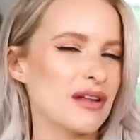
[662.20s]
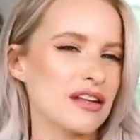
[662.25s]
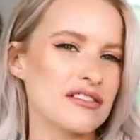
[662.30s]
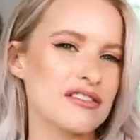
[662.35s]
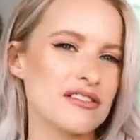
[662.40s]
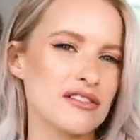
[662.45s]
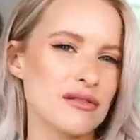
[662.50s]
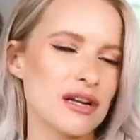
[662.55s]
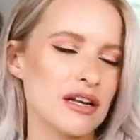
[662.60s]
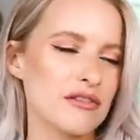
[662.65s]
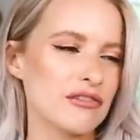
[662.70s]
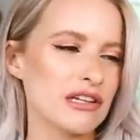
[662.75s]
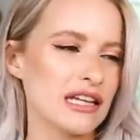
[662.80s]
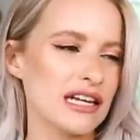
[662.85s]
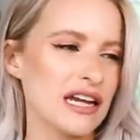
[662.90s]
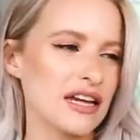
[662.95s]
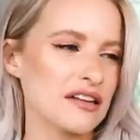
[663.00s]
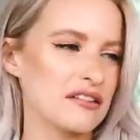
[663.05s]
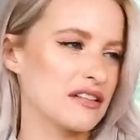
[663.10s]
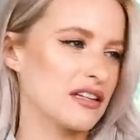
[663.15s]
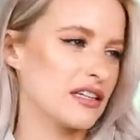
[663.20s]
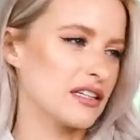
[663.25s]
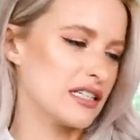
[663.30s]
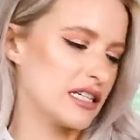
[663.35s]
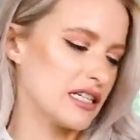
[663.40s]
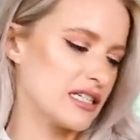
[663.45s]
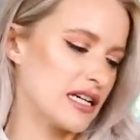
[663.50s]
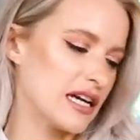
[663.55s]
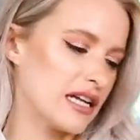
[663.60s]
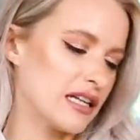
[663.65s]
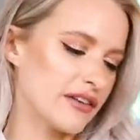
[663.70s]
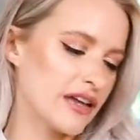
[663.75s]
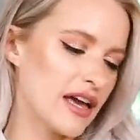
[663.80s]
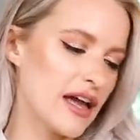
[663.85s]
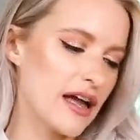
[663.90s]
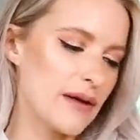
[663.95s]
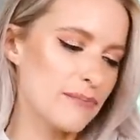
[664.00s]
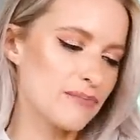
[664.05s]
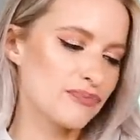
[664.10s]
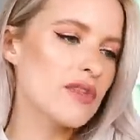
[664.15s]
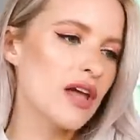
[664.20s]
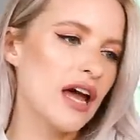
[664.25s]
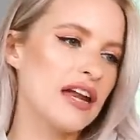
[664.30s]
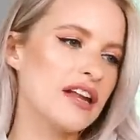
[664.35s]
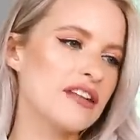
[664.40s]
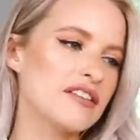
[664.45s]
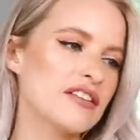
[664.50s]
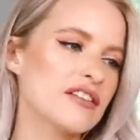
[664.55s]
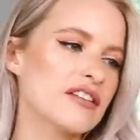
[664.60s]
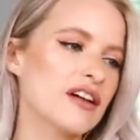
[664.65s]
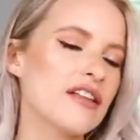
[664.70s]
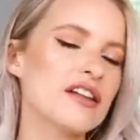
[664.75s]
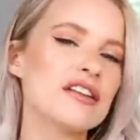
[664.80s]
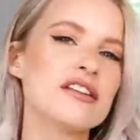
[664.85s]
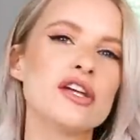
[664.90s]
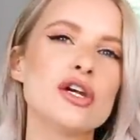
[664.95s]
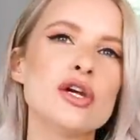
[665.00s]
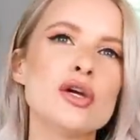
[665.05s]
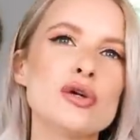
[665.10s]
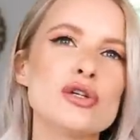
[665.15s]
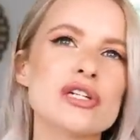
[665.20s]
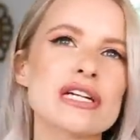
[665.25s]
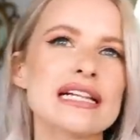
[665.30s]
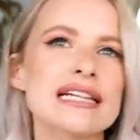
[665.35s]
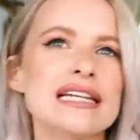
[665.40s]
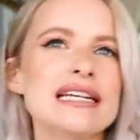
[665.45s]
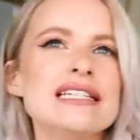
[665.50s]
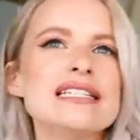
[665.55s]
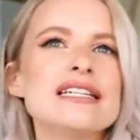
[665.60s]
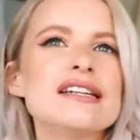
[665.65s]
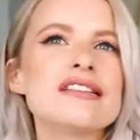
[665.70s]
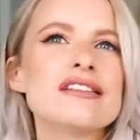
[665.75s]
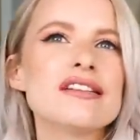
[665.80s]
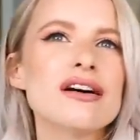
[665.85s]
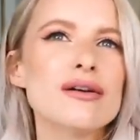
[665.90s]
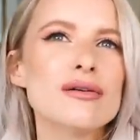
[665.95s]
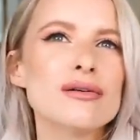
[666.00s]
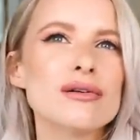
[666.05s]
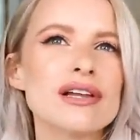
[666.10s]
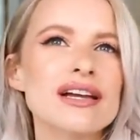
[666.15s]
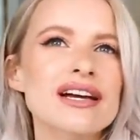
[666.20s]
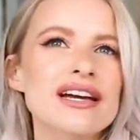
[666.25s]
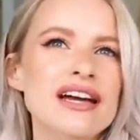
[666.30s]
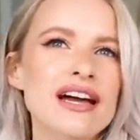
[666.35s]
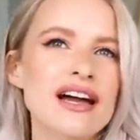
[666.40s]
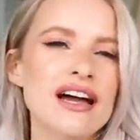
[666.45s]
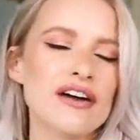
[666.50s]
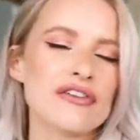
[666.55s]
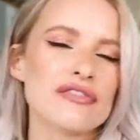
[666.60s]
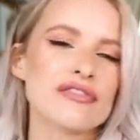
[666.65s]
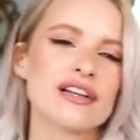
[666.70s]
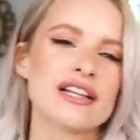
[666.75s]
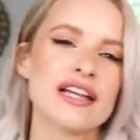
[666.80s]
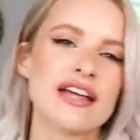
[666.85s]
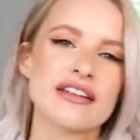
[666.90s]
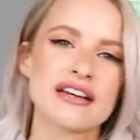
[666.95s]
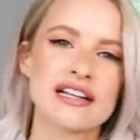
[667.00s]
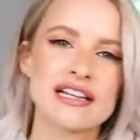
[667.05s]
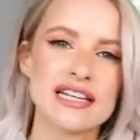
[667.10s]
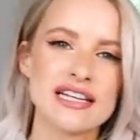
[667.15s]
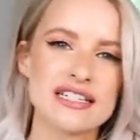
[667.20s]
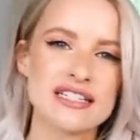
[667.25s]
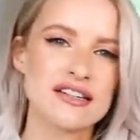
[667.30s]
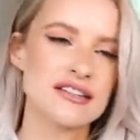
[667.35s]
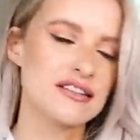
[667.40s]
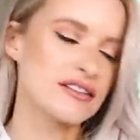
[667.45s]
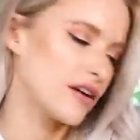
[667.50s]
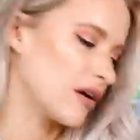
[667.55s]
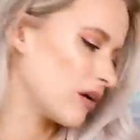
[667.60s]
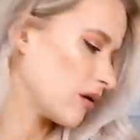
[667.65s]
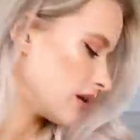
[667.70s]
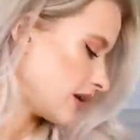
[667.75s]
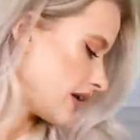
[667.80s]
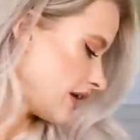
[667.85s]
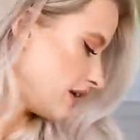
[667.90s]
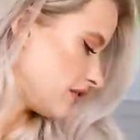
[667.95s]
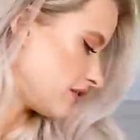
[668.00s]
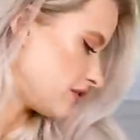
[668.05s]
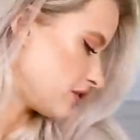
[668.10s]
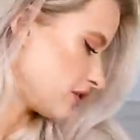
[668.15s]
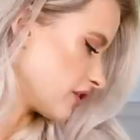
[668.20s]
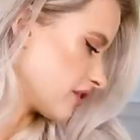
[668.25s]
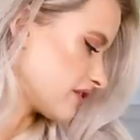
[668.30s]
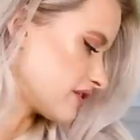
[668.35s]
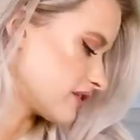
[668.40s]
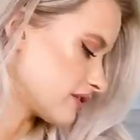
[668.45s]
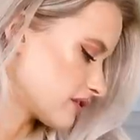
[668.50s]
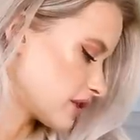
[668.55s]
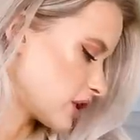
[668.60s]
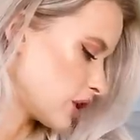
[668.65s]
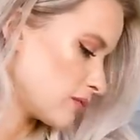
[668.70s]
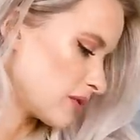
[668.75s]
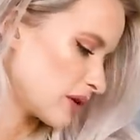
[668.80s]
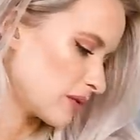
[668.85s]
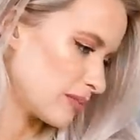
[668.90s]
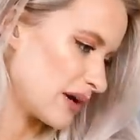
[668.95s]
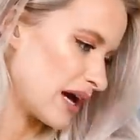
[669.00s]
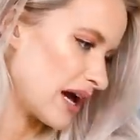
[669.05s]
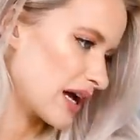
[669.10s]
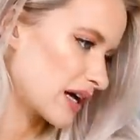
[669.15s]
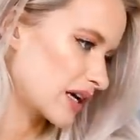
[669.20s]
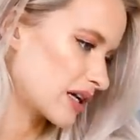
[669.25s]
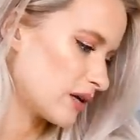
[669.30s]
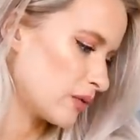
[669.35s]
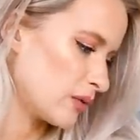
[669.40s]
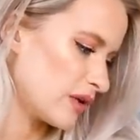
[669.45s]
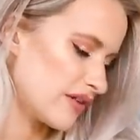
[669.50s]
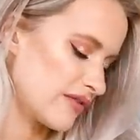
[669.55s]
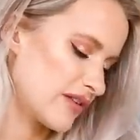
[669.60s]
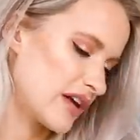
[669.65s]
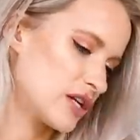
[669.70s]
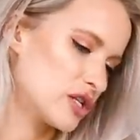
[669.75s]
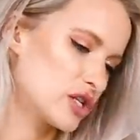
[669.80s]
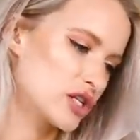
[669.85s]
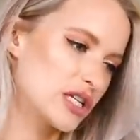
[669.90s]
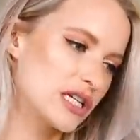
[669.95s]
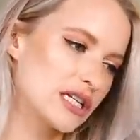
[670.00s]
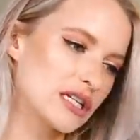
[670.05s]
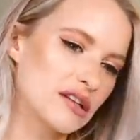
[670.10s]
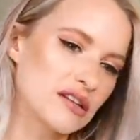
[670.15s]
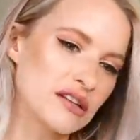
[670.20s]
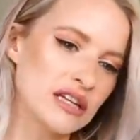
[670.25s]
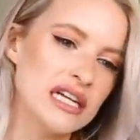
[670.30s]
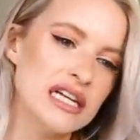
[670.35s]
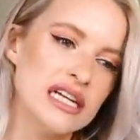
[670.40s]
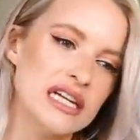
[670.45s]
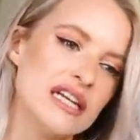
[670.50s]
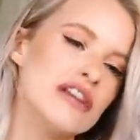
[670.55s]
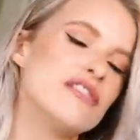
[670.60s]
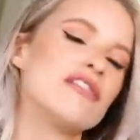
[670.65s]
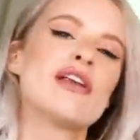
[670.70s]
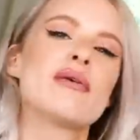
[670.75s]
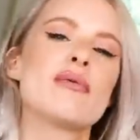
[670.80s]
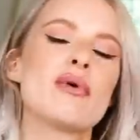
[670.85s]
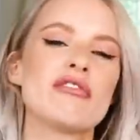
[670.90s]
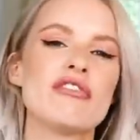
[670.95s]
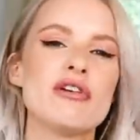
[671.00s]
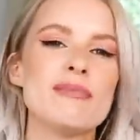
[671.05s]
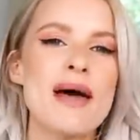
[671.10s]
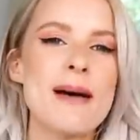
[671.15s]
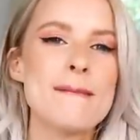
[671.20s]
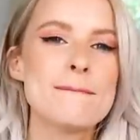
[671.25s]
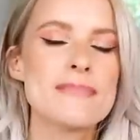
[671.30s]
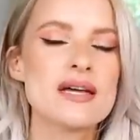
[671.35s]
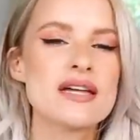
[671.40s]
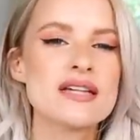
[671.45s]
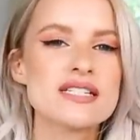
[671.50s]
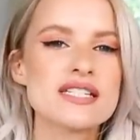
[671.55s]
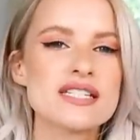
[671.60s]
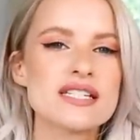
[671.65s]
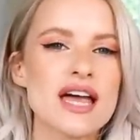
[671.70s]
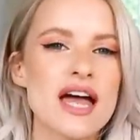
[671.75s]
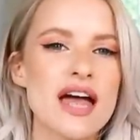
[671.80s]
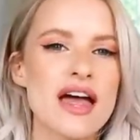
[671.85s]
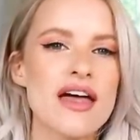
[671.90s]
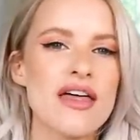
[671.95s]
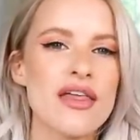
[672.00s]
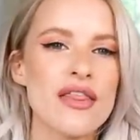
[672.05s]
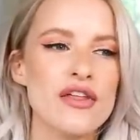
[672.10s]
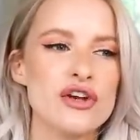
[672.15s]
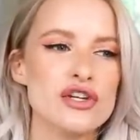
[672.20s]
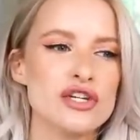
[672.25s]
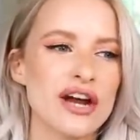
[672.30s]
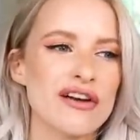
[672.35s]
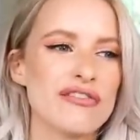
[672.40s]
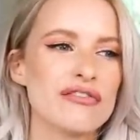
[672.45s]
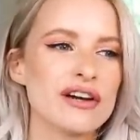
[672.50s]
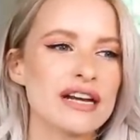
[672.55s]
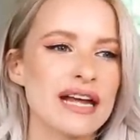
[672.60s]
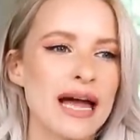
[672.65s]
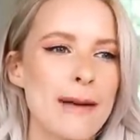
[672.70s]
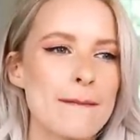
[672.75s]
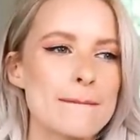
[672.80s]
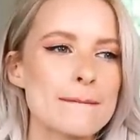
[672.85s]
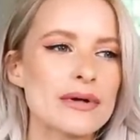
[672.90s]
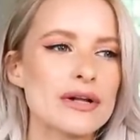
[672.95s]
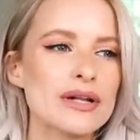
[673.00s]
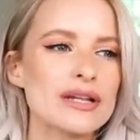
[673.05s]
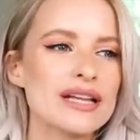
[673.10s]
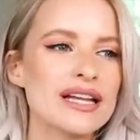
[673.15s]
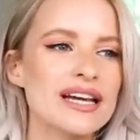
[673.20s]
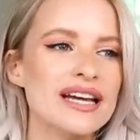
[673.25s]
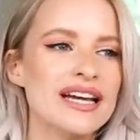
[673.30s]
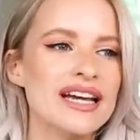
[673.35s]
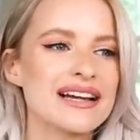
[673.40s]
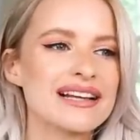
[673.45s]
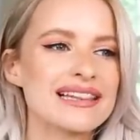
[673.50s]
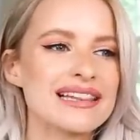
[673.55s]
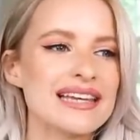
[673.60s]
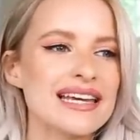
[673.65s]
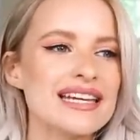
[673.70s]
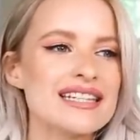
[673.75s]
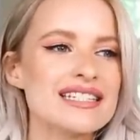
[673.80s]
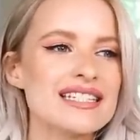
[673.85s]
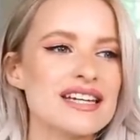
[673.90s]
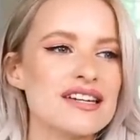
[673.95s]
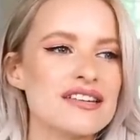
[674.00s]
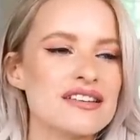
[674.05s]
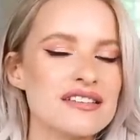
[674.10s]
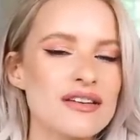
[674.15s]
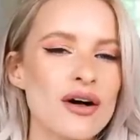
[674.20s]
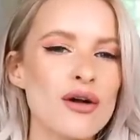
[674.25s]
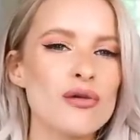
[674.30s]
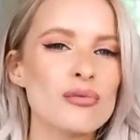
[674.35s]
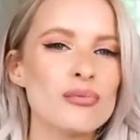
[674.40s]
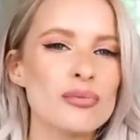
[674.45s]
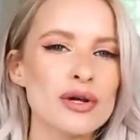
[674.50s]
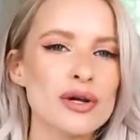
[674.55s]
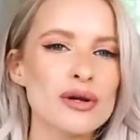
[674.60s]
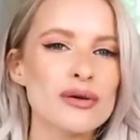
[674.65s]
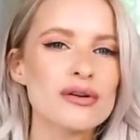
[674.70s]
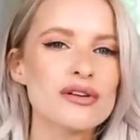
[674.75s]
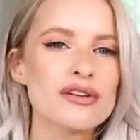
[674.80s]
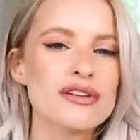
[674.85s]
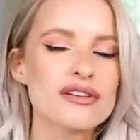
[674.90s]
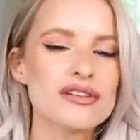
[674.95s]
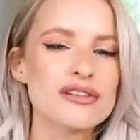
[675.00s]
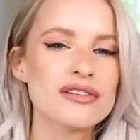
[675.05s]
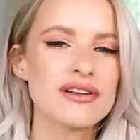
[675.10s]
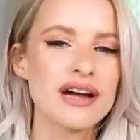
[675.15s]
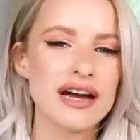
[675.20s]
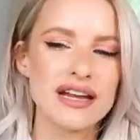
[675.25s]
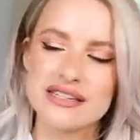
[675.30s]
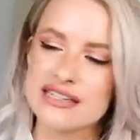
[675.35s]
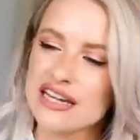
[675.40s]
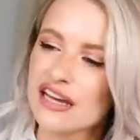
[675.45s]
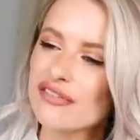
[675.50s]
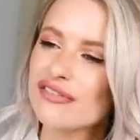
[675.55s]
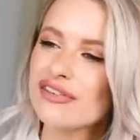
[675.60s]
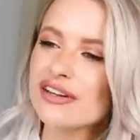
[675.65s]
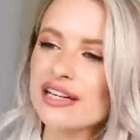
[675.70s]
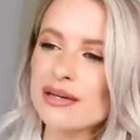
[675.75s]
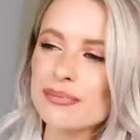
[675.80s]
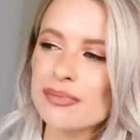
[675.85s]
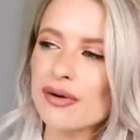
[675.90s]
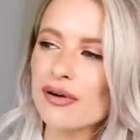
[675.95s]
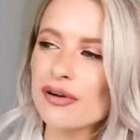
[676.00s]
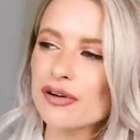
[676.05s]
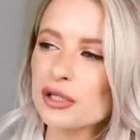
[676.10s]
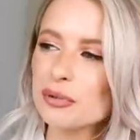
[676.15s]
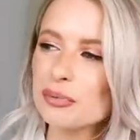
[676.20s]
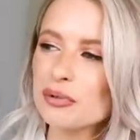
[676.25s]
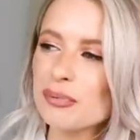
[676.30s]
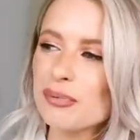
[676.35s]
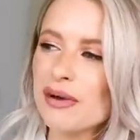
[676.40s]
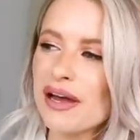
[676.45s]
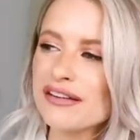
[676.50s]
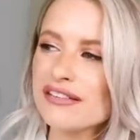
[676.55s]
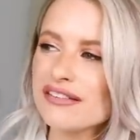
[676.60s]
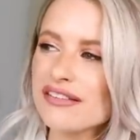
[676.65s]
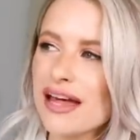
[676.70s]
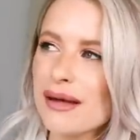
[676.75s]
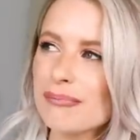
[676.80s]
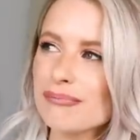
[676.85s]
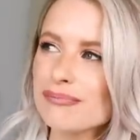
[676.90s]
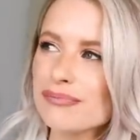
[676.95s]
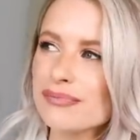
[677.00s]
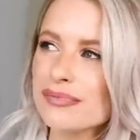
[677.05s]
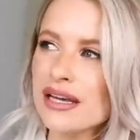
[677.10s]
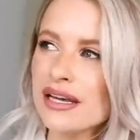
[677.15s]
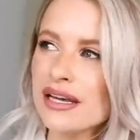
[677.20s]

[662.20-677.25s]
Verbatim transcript: that's a really nice little detail there. And it's just got this huge cleated sole. I feel like the cleated sole is just coming back with a vengeance. If anyone remembers the Jeffrey Campbell cleated sole boots, I definitely bought a couple of pairs of them.